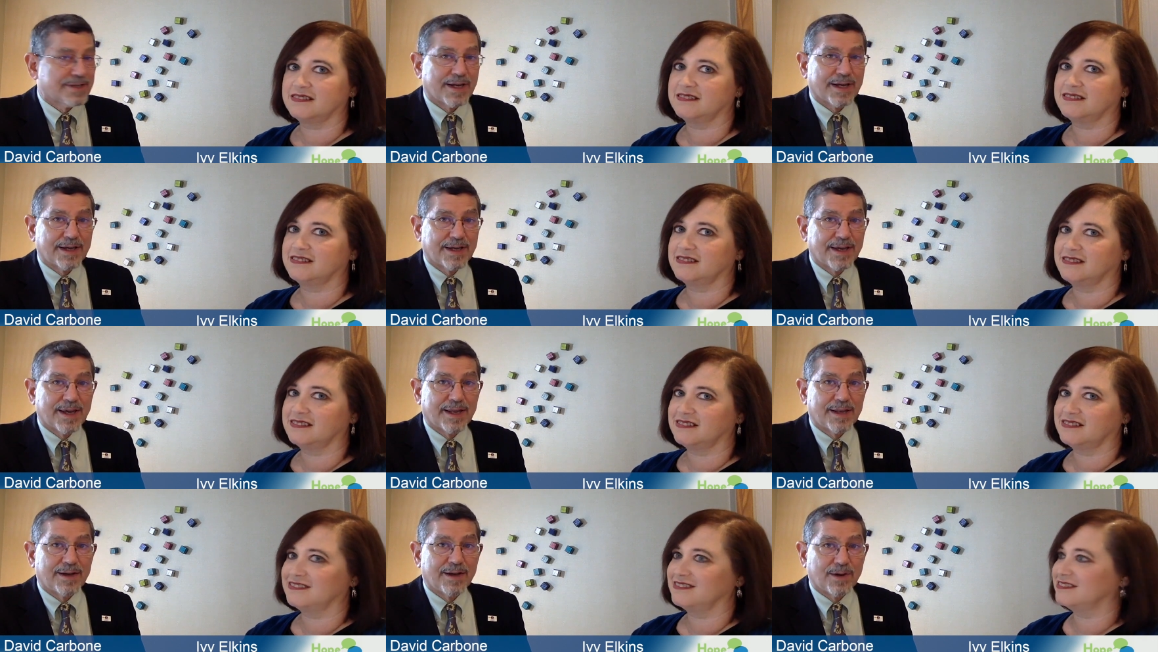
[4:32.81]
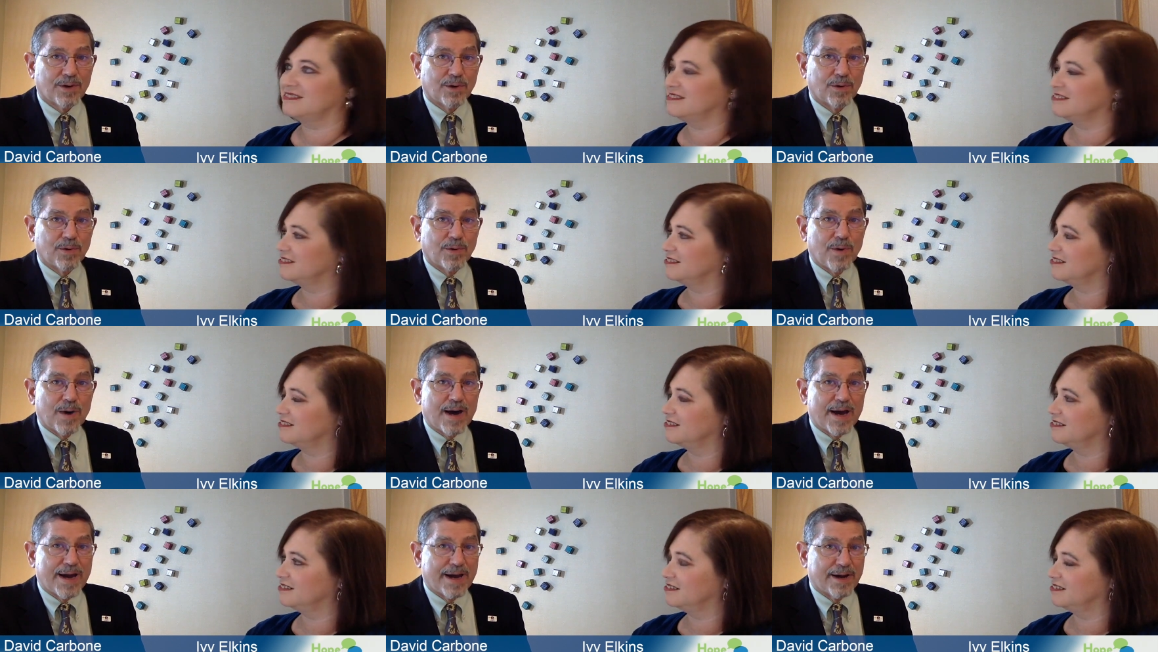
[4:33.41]
Speaker 1: that get
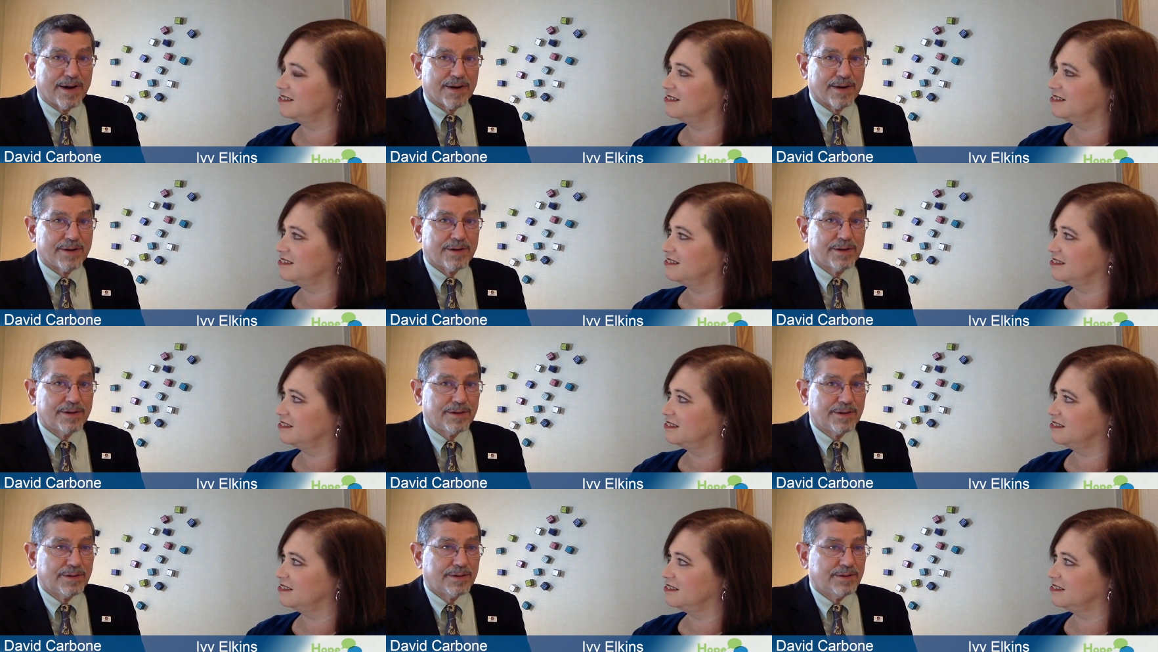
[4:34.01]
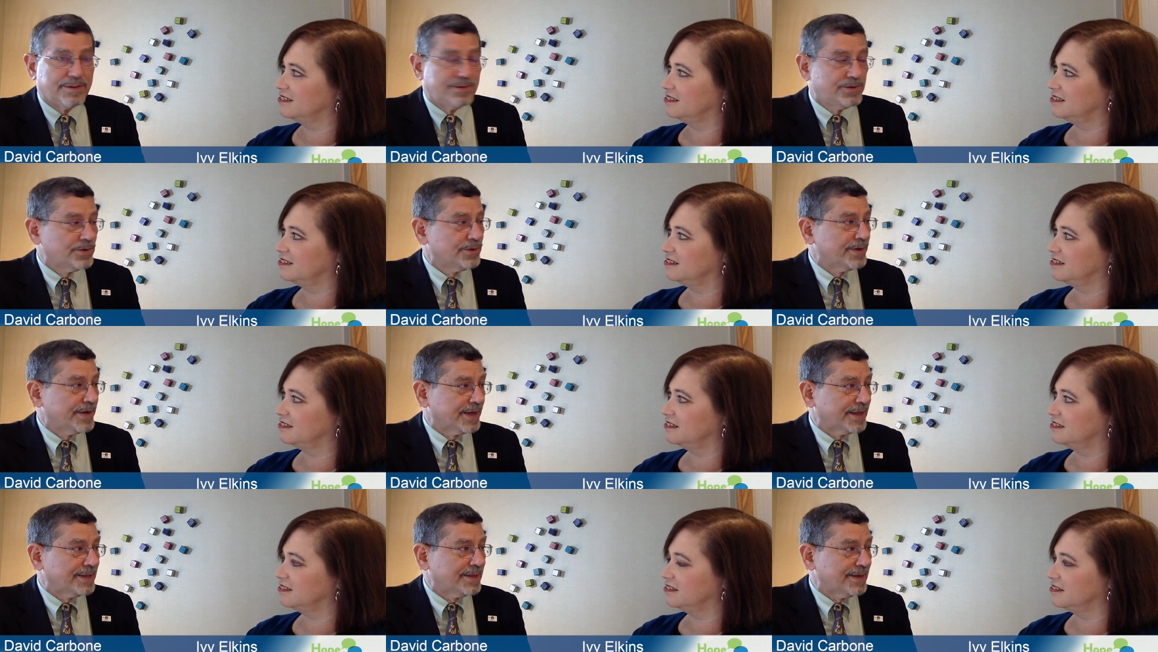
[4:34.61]
acquired
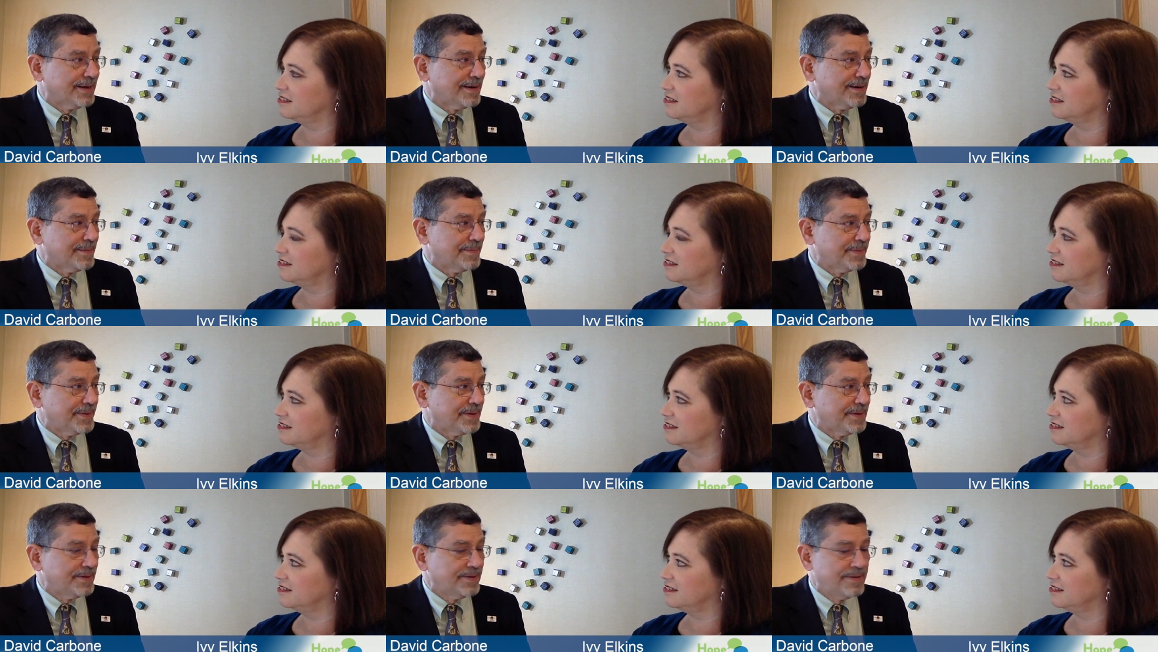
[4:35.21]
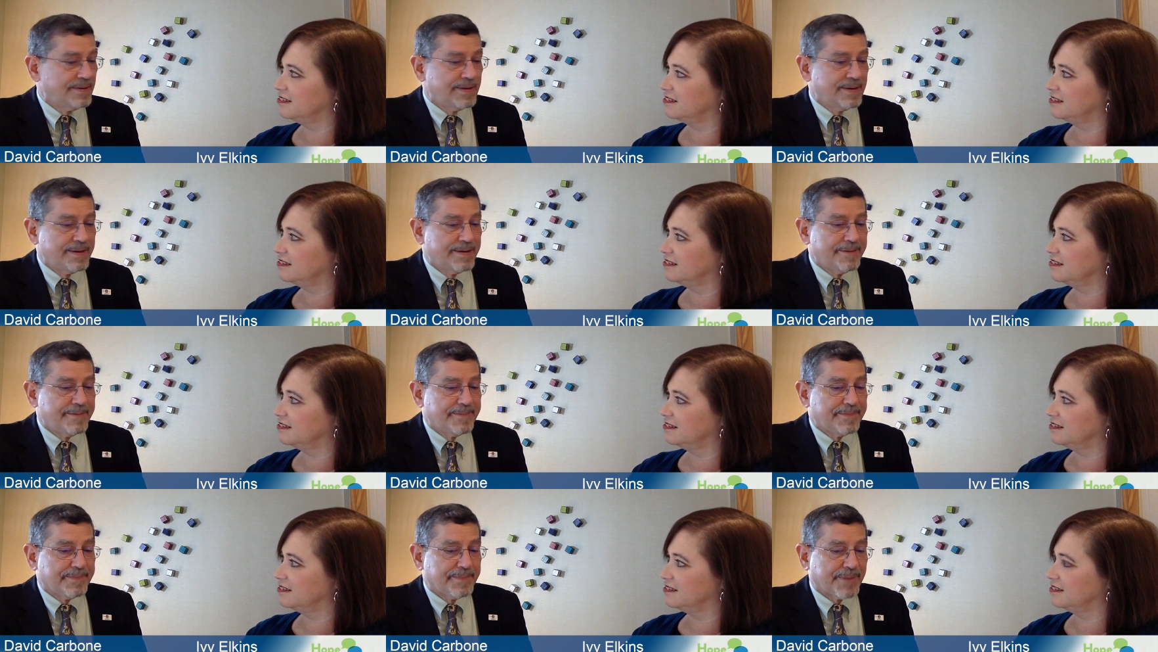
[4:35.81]
during therapy,
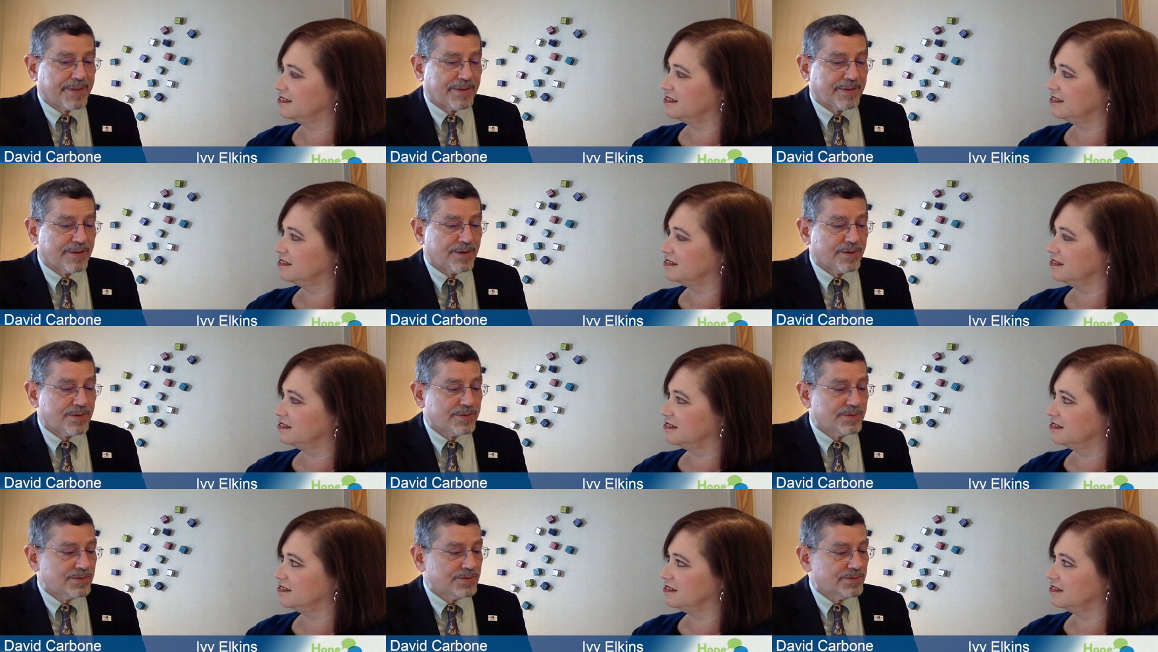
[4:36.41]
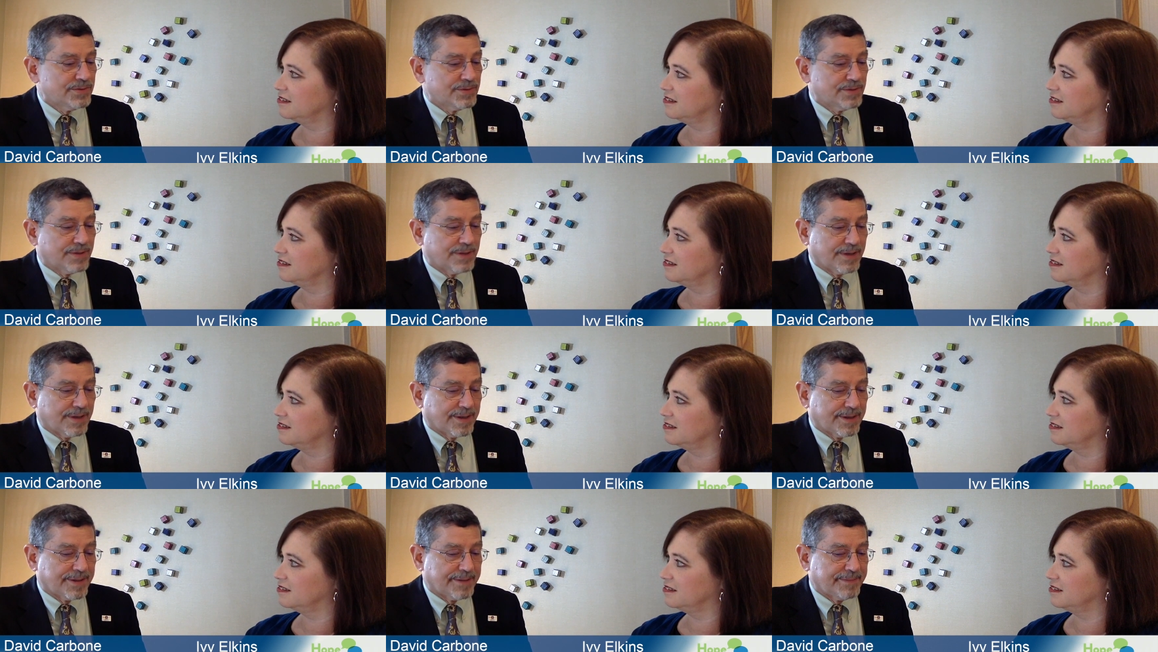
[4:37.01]
but those
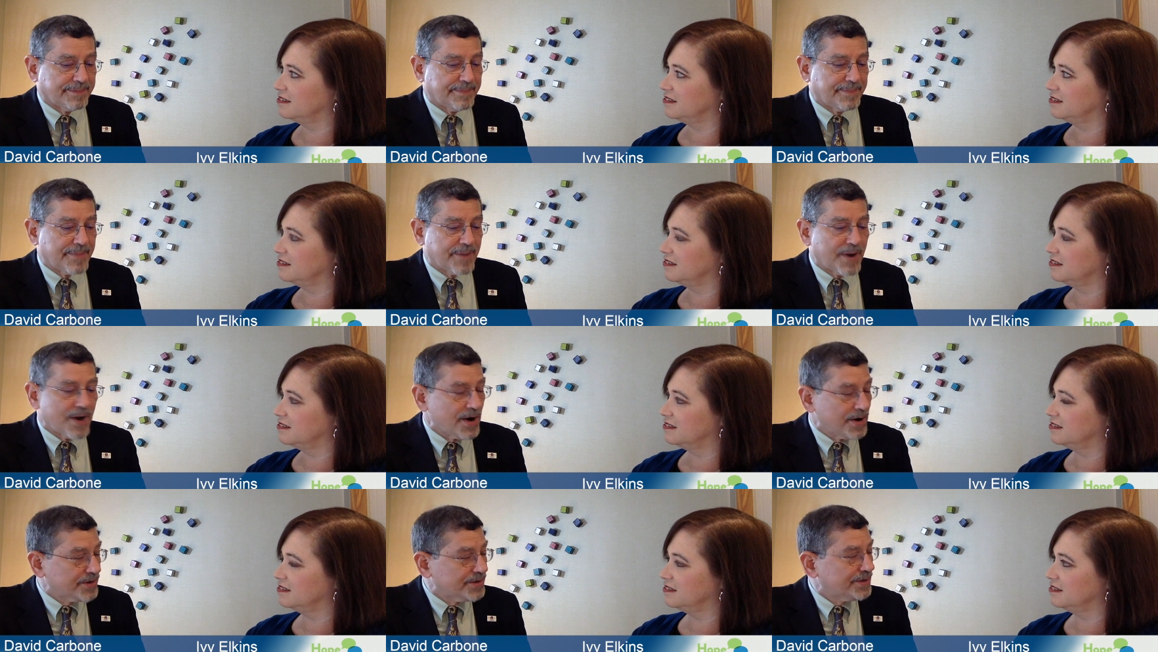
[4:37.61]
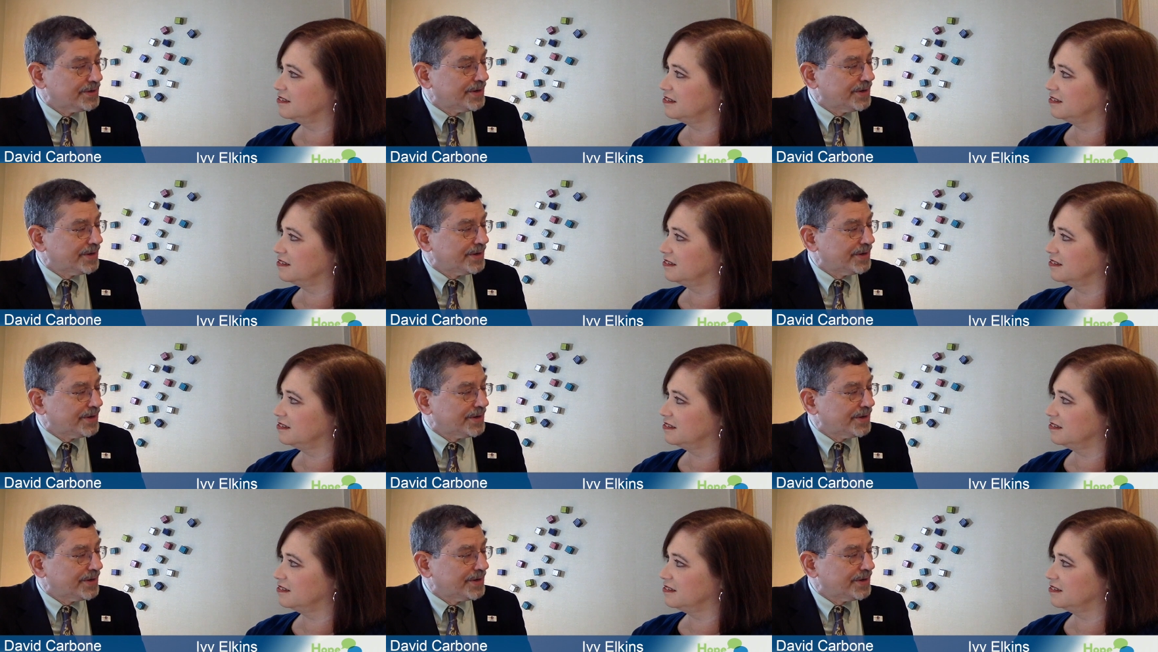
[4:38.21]
um, are,